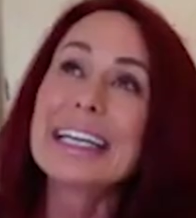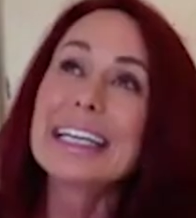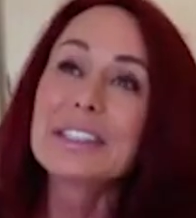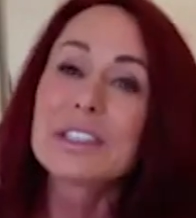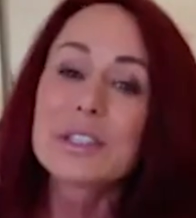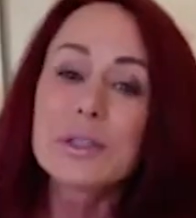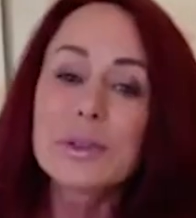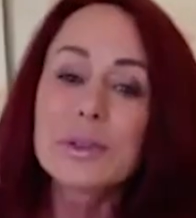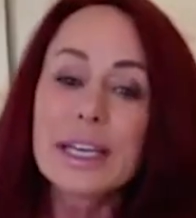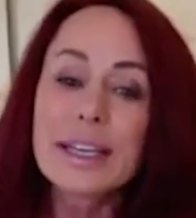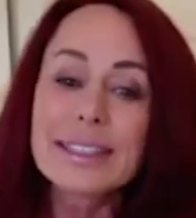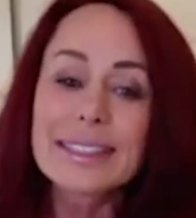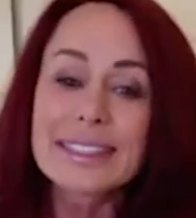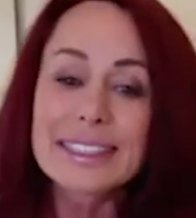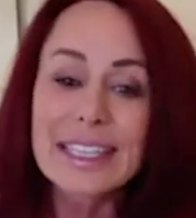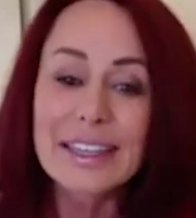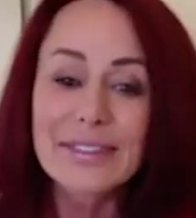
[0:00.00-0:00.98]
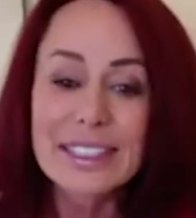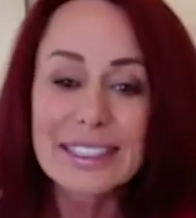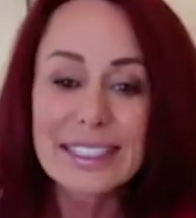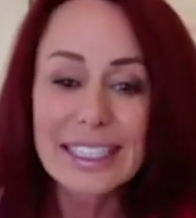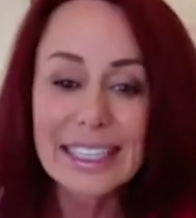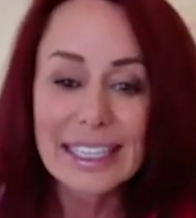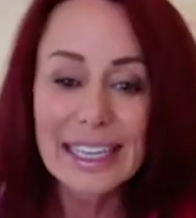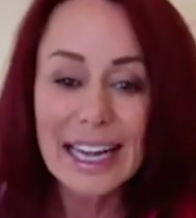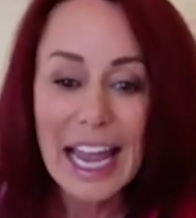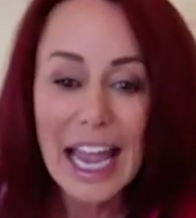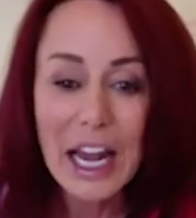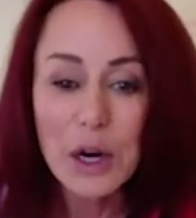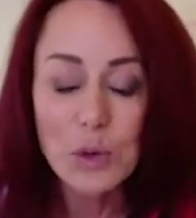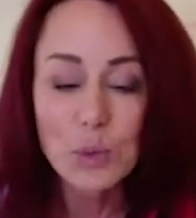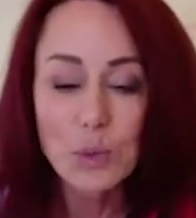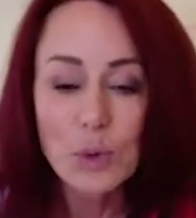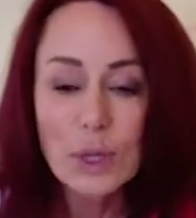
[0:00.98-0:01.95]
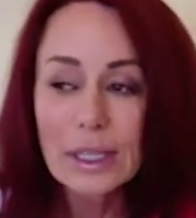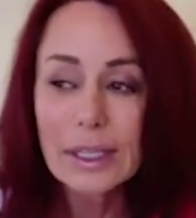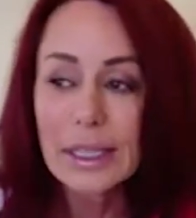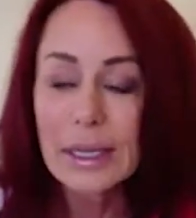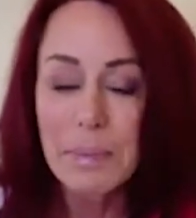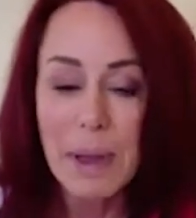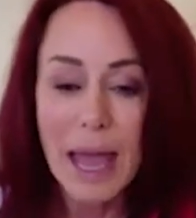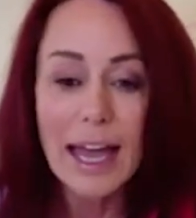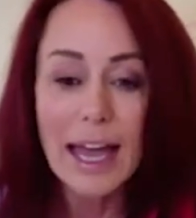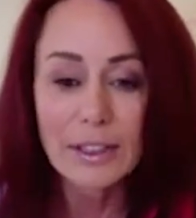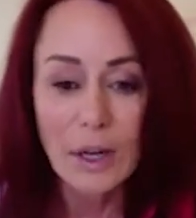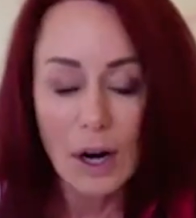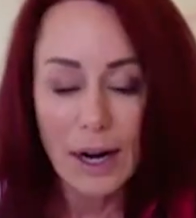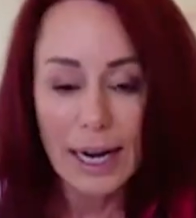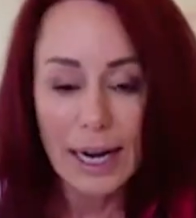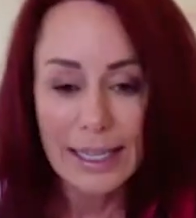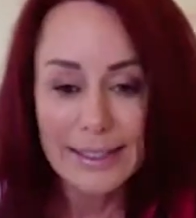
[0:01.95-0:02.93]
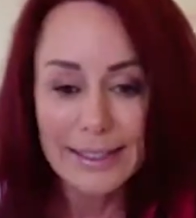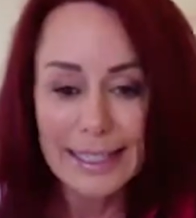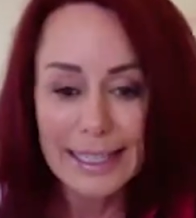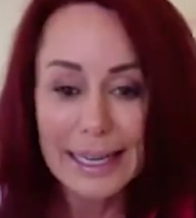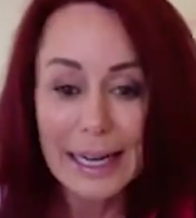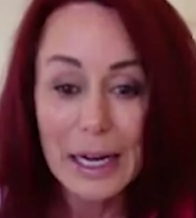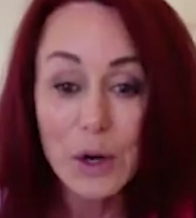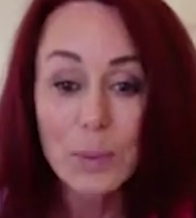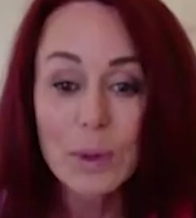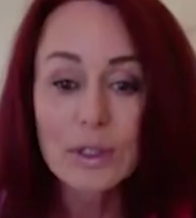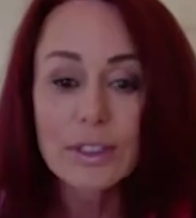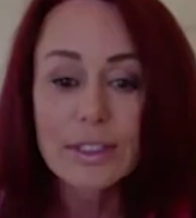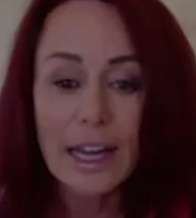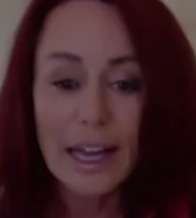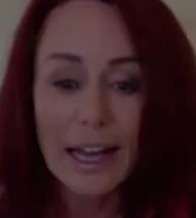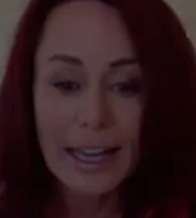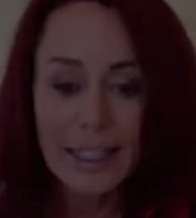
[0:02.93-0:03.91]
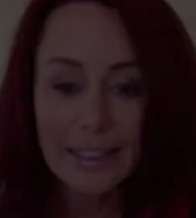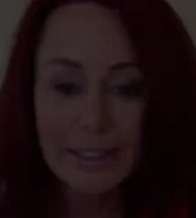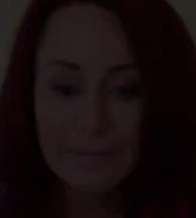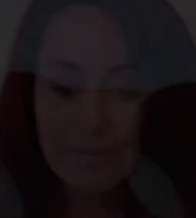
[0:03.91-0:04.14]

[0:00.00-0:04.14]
In 2017, I had a really bad car accident. I almost died.